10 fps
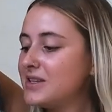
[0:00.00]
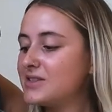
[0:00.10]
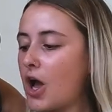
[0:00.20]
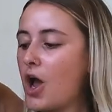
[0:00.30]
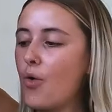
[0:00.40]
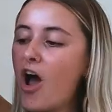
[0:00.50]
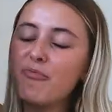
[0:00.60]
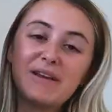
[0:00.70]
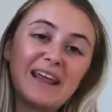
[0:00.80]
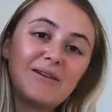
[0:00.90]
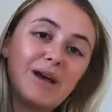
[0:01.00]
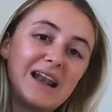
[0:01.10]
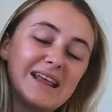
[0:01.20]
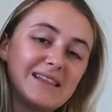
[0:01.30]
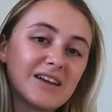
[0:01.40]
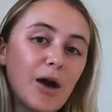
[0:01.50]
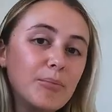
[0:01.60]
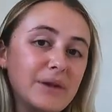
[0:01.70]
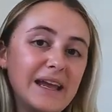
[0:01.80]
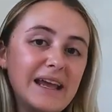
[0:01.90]
So I've been emailing the
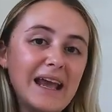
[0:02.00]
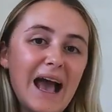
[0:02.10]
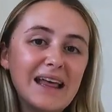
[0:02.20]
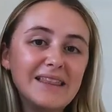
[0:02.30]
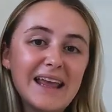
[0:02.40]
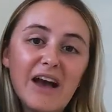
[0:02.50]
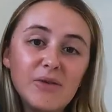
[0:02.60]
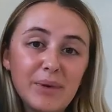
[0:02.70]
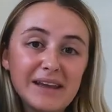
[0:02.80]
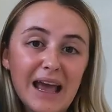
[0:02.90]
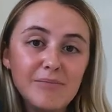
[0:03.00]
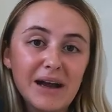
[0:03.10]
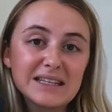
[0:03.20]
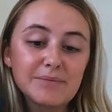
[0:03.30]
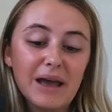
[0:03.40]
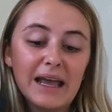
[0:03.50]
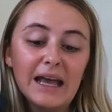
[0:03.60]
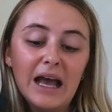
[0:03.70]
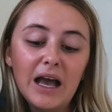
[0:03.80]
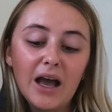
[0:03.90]
company and they haven't been getting back to me.